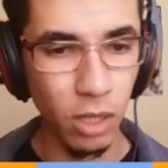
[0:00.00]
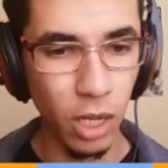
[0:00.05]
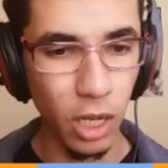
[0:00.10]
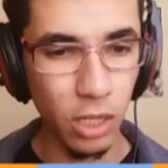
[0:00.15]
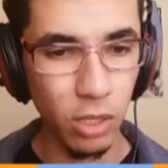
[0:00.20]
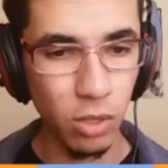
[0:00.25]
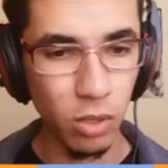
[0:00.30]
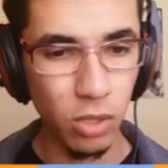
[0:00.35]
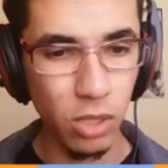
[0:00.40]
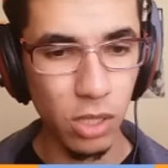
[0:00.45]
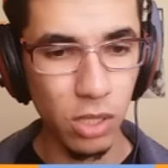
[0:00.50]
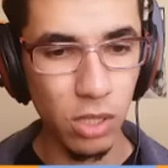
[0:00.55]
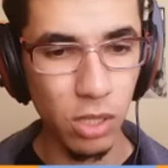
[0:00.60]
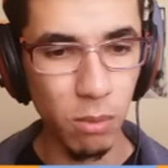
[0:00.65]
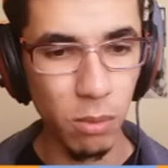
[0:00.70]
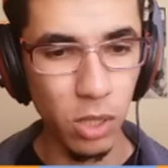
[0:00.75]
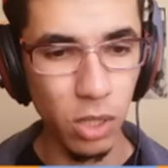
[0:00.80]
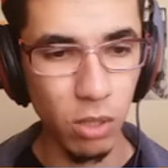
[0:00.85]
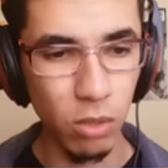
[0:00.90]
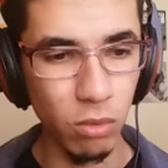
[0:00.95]
I thought he's
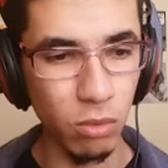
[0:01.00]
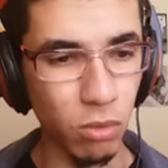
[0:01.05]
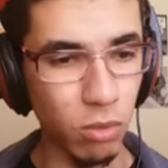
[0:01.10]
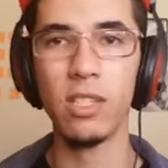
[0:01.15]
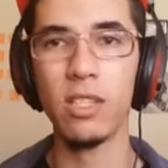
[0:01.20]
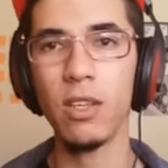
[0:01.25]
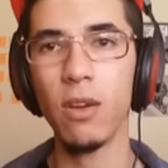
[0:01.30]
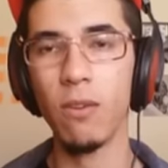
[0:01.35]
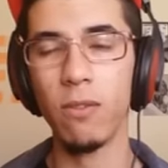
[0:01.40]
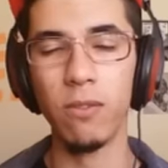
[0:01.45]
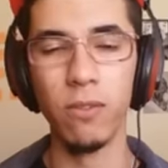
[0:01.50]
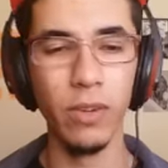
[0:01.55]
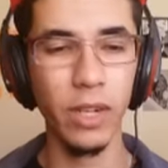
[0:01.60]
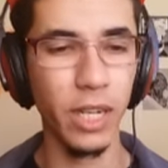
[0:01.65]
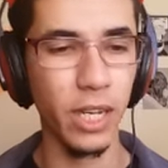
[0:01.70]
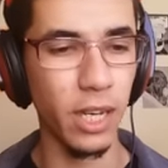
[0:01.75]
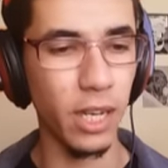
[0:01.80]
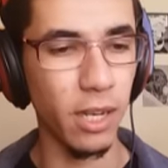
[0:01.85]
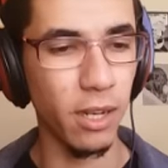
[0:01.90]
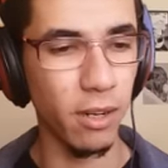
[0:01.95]
immune. So
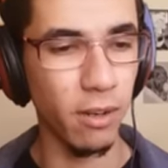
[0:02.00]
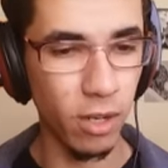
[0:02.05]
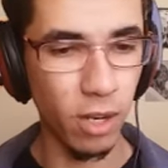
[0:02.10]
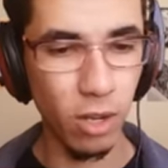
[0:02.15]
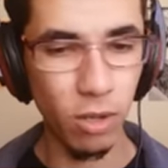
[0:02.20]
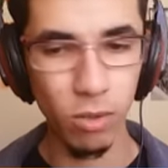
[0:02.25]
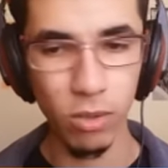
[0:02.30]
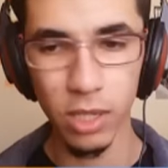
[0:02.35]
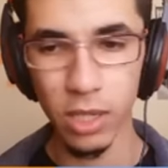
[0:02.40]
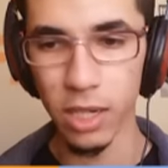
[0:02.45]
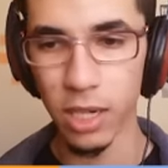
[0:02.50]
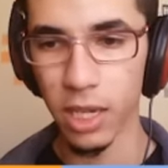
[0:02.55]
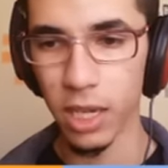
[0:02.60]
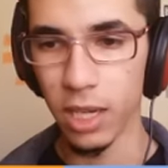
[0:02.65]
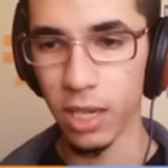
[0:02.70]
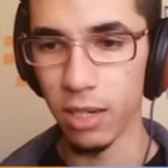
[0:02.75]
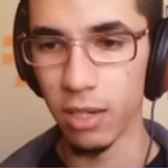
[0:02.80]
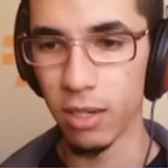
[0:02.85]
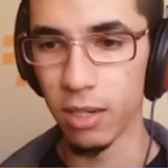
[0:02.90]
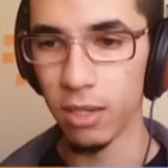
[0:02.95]
freaking cold in
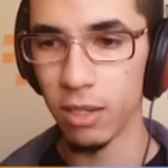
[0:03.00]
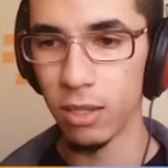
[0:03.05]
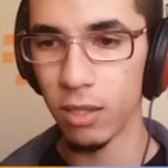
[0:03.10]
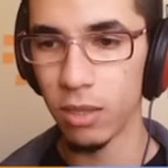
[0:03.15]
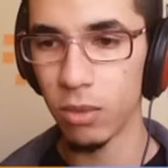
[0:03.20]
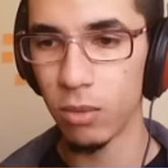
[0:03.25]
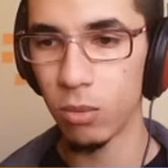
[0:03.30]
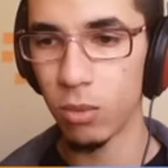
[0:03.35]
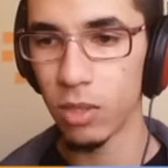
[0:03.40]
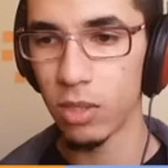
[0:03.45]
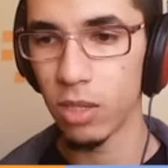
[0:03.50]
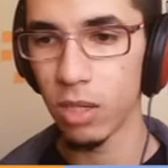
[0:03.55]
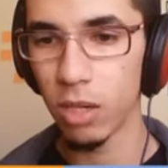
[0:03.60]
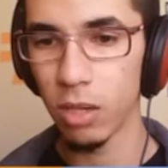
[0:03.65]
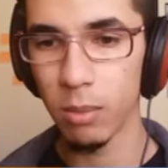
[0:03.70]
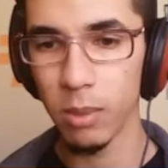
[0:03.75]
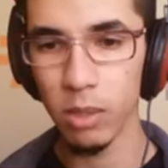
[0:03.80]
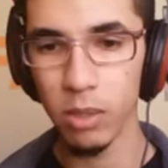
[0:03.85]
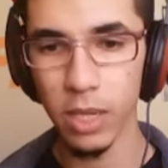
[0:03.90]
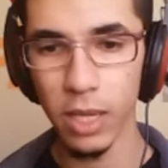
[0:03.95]
here. Was
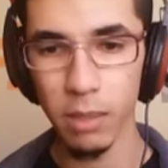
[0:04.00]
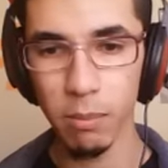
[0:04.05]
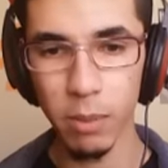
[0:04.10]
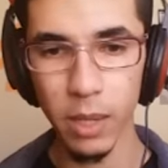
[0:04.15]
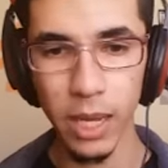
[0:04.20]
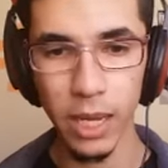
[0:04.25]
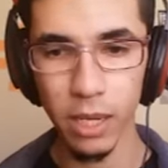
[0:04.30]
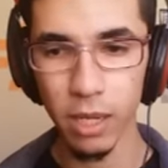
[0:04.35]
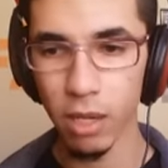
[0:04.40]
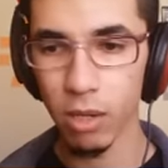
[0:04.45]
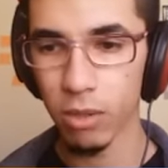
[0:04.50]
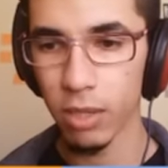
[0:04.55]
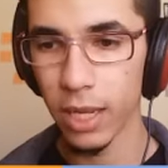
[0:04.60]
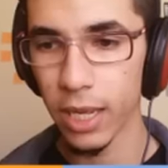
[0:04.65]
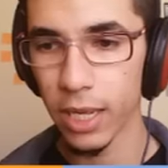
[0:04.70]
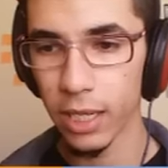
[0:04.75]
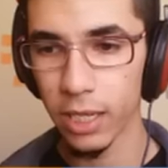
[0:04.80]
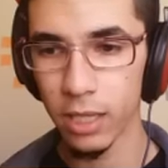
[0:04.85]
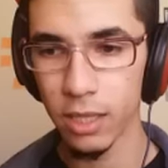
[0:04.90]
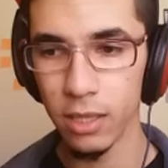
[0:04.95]
all about that plague,
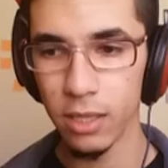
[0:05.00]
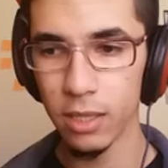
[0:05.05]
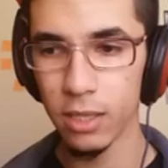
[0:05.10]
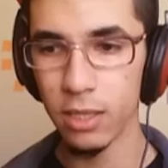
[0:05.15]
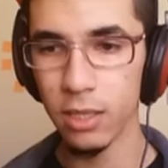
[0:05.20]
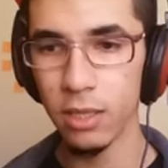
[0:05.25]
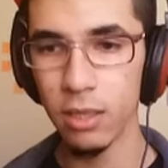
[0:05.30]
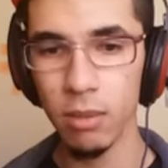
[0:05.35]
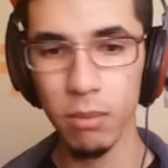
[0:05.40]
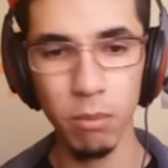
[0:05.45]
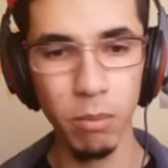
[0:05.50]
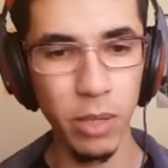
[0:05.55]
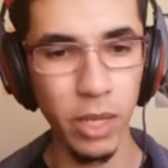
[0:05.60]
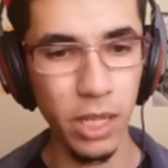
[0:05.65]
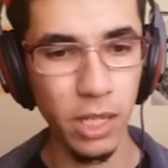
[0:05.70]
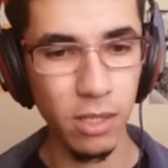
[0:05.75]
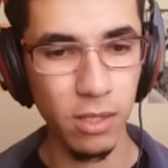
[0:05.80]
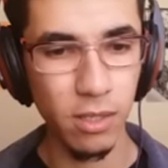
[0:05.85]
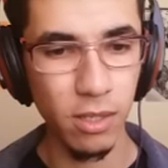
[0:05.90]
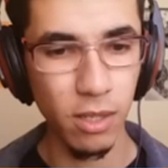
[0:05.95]
okay?
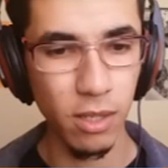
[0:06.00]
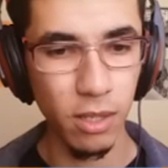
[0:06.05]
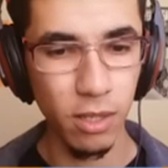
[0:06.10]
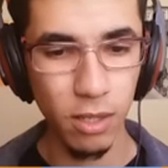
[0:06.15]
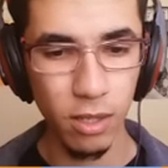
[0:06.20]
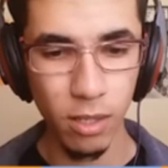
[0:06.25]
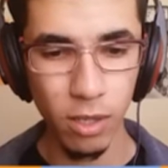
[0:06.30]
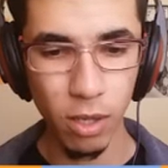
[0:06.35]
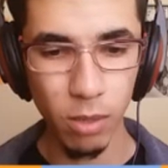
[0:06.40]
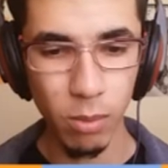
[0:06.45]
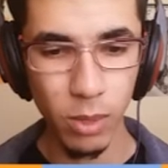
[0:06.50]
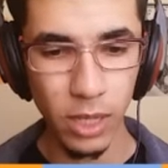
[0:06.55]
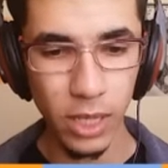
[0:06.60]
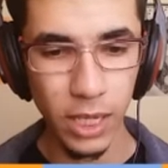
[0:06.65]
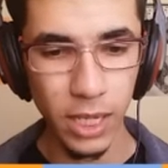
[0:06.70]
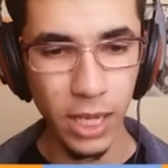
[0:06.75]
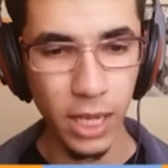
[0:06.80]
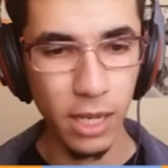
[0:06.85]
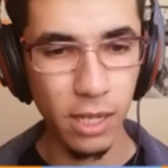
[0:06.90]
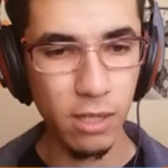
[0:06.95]
Please,
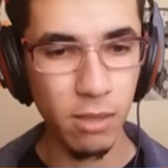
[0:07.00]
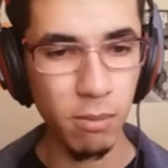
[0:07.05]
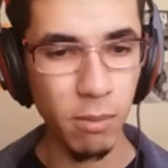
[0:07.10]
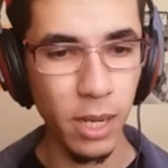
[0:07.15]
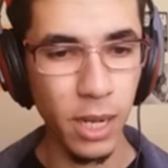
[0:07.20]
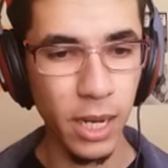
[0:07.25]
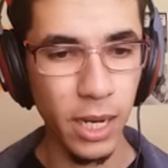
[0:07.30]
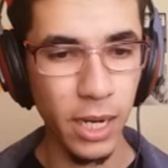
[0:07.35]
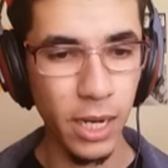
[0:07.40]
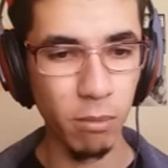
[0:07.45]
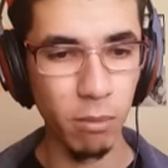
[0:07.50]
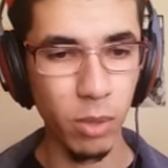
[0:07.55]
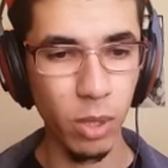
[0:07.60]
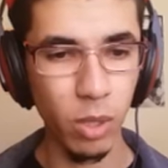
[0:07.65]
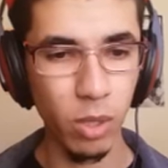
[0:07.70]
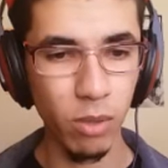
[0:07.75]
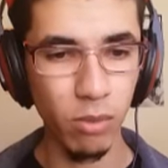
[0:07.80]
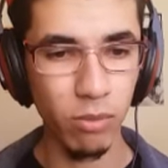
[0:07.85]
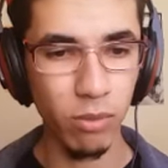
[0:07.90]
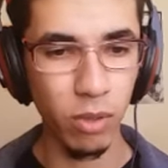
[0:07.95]
nobody kills my
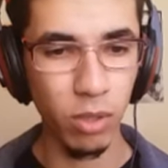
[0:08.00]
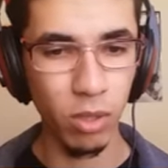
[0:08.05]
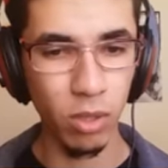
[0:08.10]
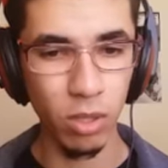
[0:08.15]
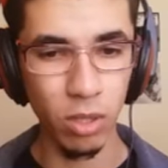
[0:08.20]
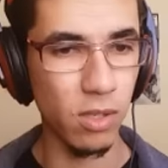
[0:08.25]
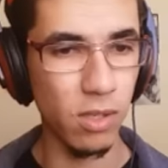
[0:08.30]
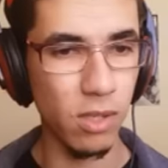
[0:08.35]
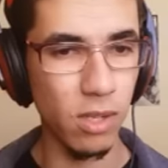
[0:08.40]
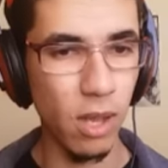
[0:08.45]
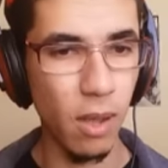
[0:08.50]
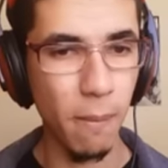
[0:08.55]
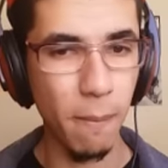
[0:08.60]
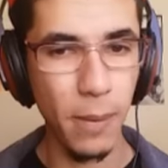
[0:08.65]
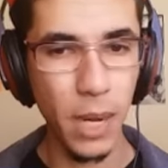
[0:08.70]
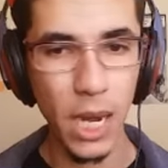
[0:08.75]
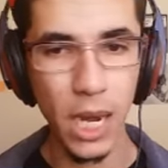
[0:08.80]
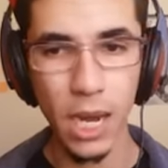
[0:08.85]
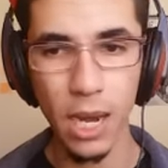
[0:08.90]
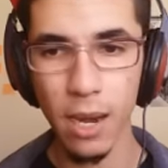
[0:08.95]
beautiful
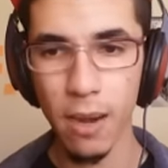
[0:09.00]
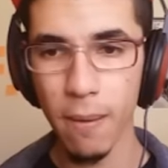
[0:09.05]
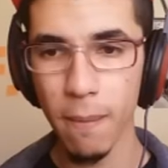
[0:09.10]
zombie.